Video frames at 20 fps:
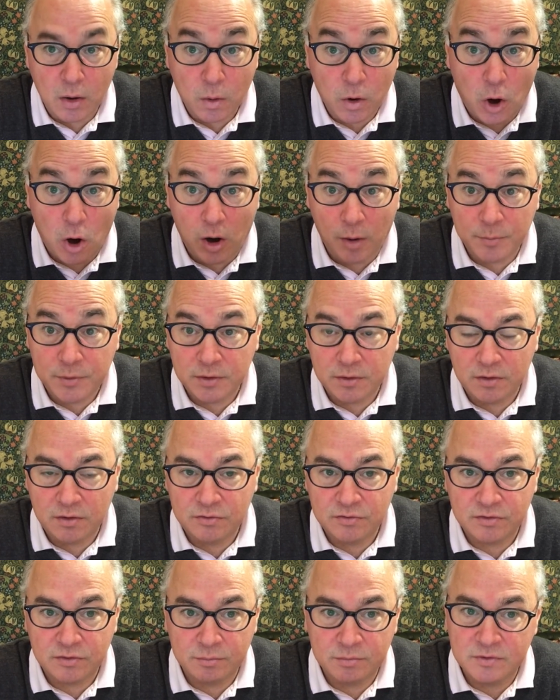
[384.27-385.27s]

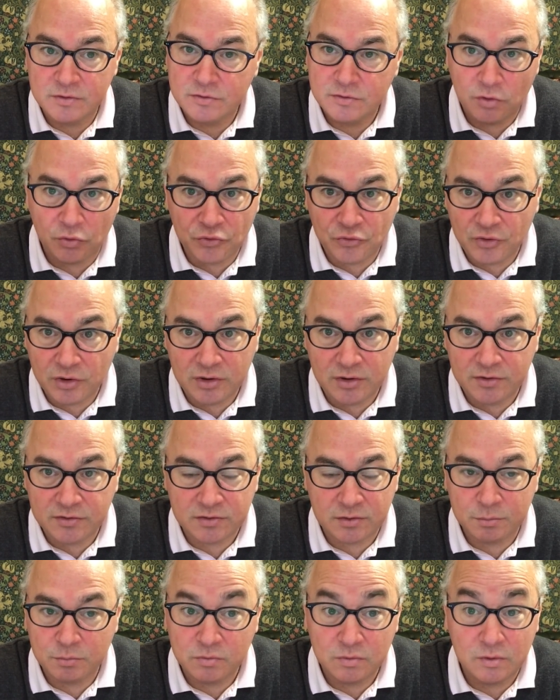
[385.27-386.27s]
communism,
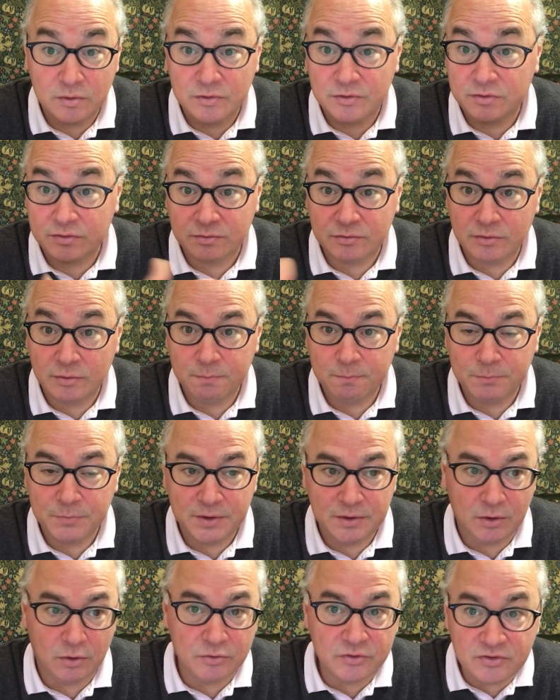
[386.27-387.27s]
socialism was, you
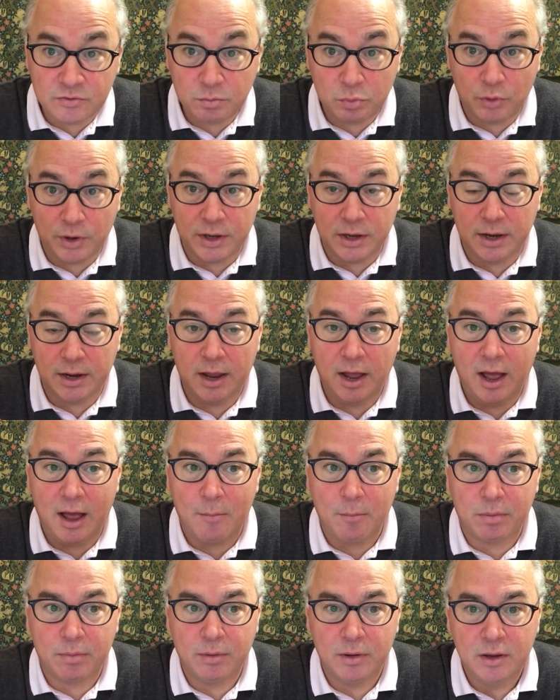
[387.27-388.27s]
know, springing
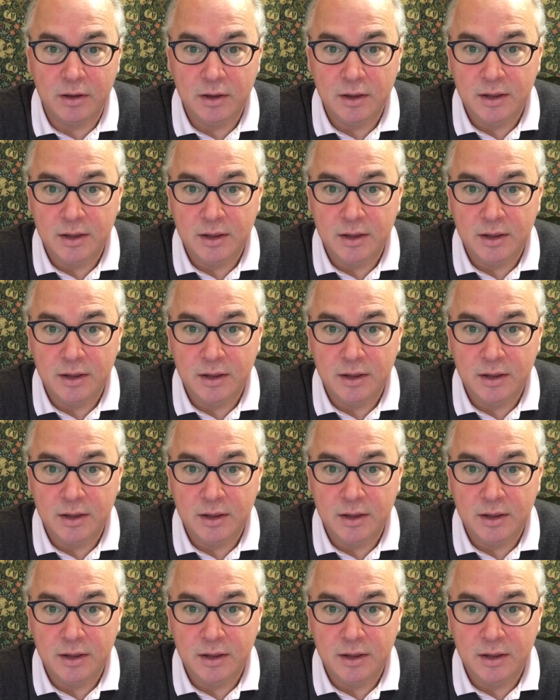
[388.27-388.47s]
up.